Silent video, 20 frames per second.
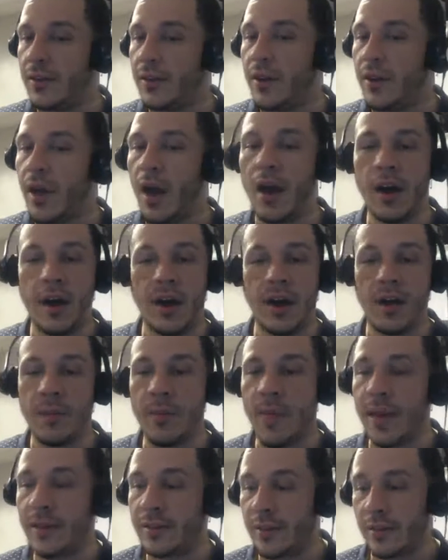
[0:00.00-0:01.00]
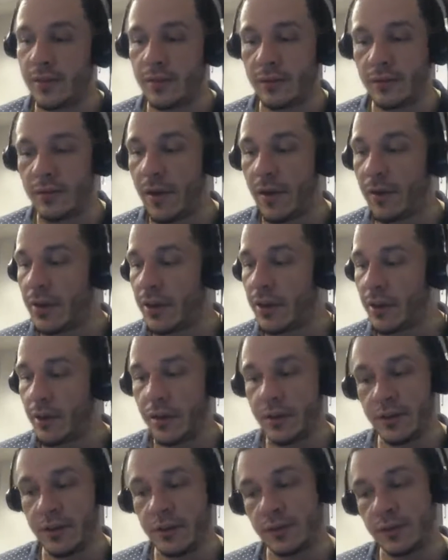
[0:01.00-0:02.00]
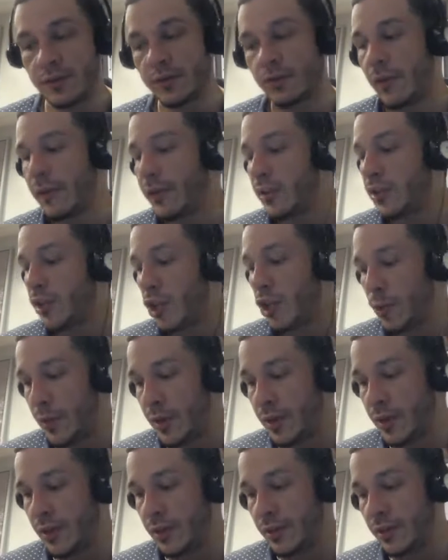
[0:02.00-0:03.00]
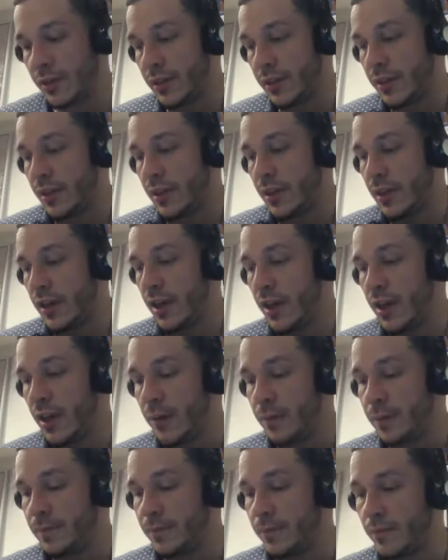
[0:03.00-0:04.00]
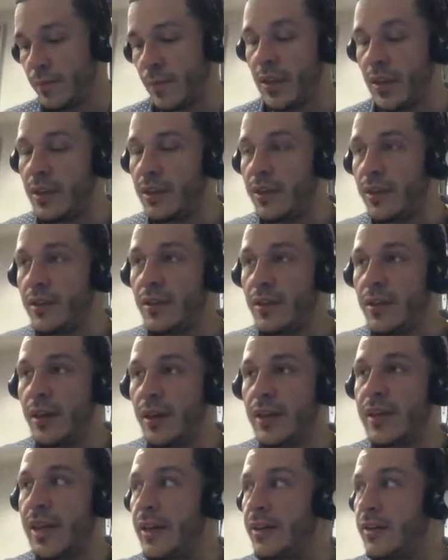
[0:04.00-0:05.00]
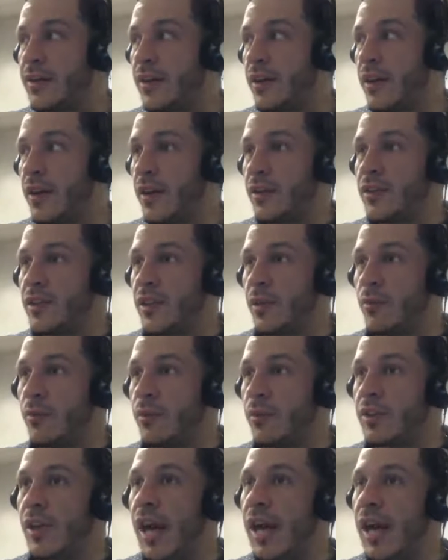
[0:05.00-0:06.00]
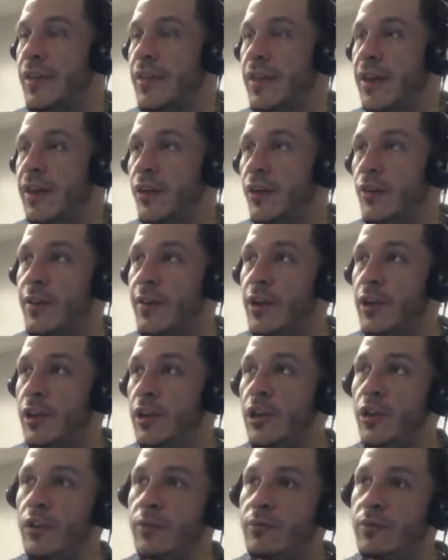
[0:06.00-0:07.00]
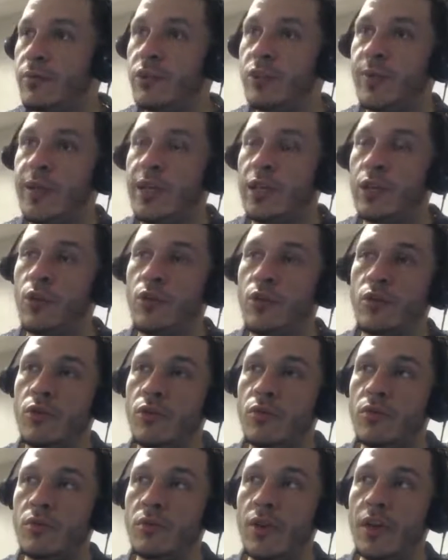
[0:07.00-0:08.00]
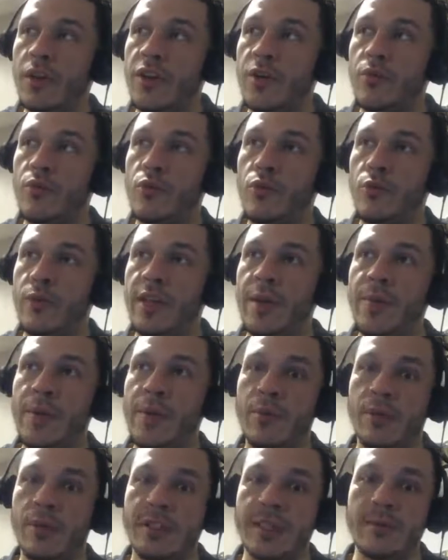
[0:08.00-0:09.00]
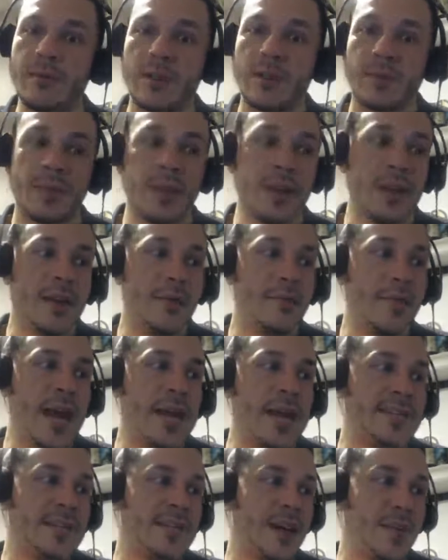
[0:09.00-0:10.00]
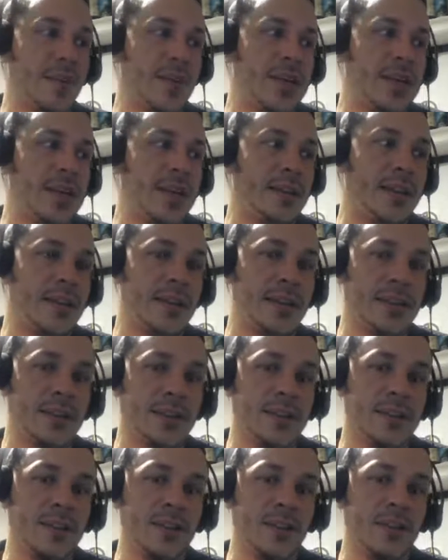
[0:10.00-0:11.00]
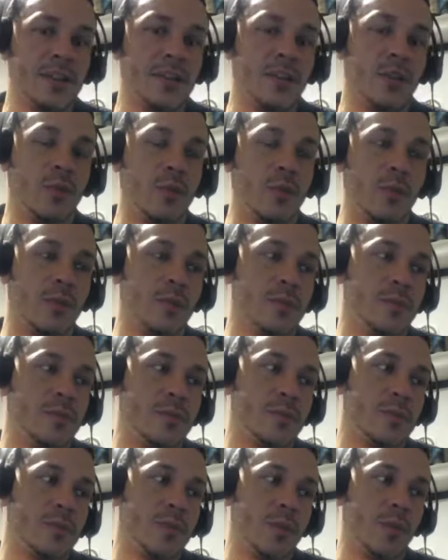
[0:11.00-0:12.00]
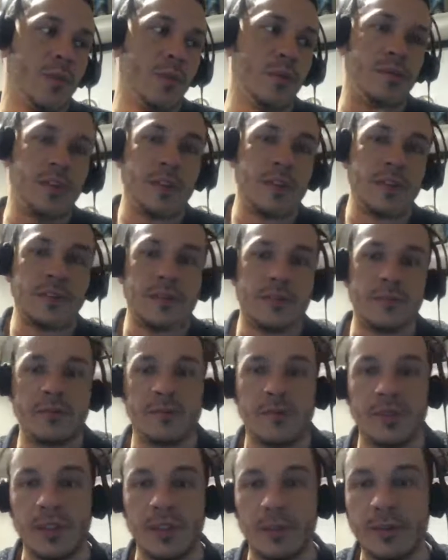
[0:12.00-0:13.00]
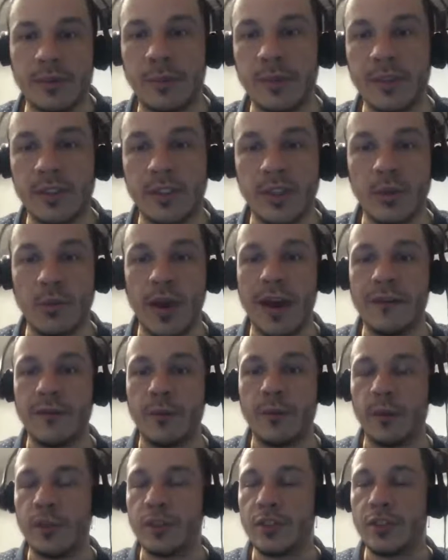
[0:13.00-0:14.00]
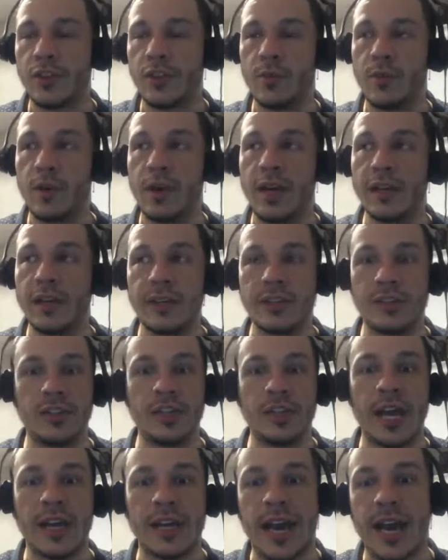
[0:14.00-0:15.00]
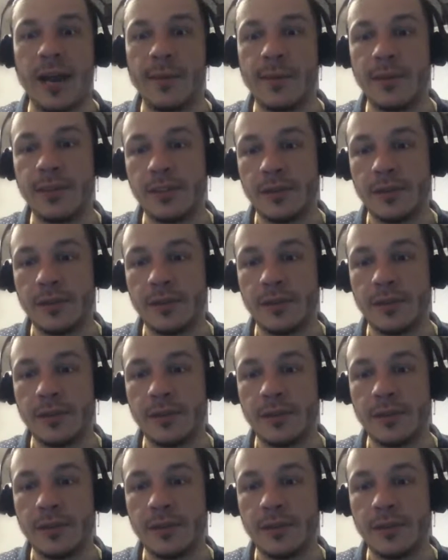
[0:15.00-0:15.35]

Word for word: uh, amazing, very good, very turbid. Um, Again, uh, some I think of here when you speak local, another brewery that people seem to pass up, and I think you know, hopefully sometime this year we'll have them on the show. But I think it's Jack's Abbey.